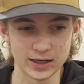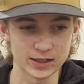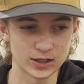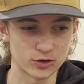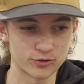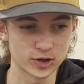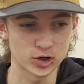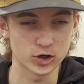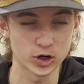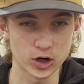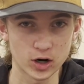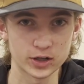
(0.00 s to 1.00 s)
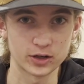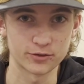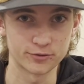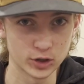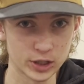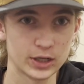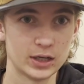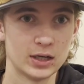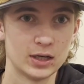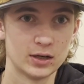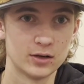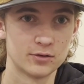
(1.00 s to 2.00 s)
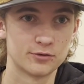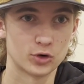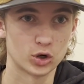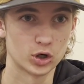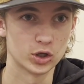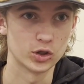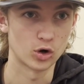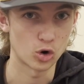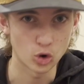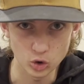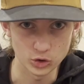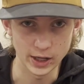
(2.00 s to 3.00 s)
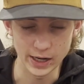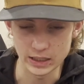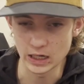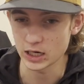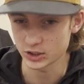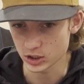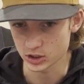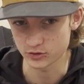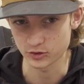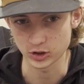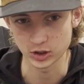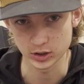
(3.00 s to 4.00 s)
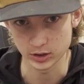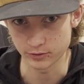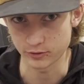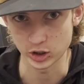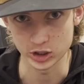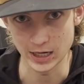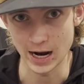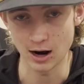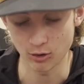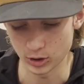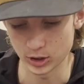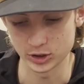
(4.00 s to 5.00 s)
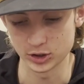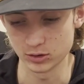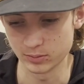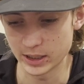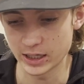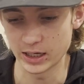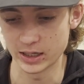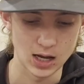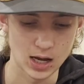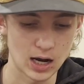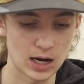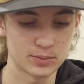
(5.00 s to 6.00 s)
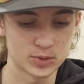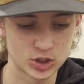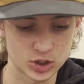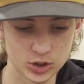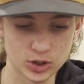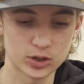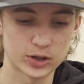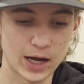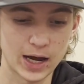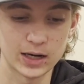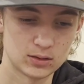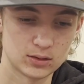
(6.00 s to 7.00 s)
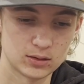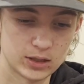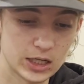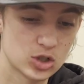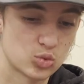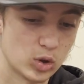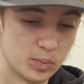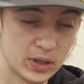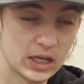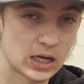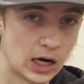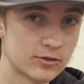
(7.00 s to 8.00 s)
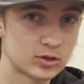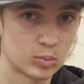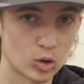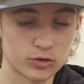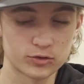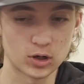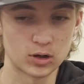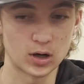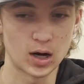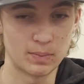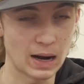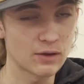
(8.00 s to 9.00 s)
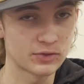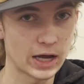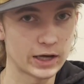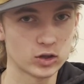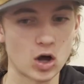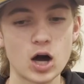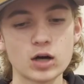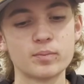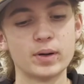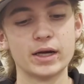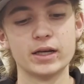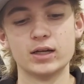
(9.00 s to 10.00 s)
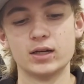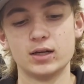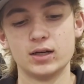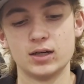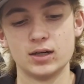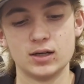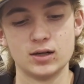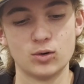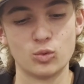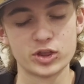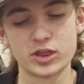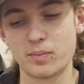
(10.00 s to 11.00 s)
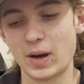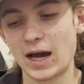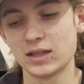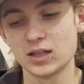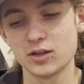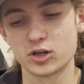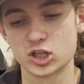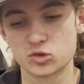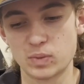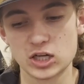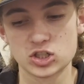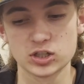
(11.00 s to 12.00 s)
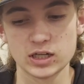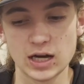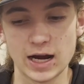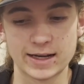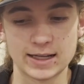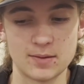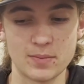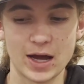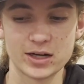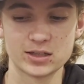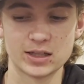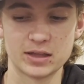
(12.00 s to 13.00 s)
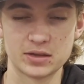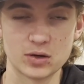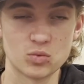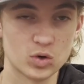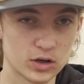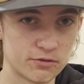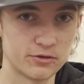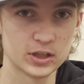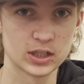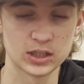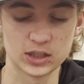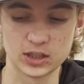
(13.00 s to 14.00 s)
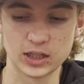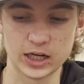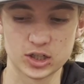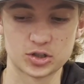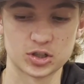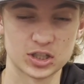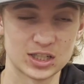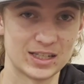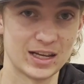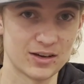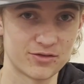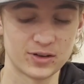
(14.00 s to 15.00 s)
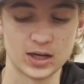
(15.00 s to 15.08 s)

you know, feel good on your foot for the whole day, not just for the first hour or two, because I'm sure that these would be comfortable for about that long, but with the patent leather especially, I can imagine that they would feel a little extra stiff,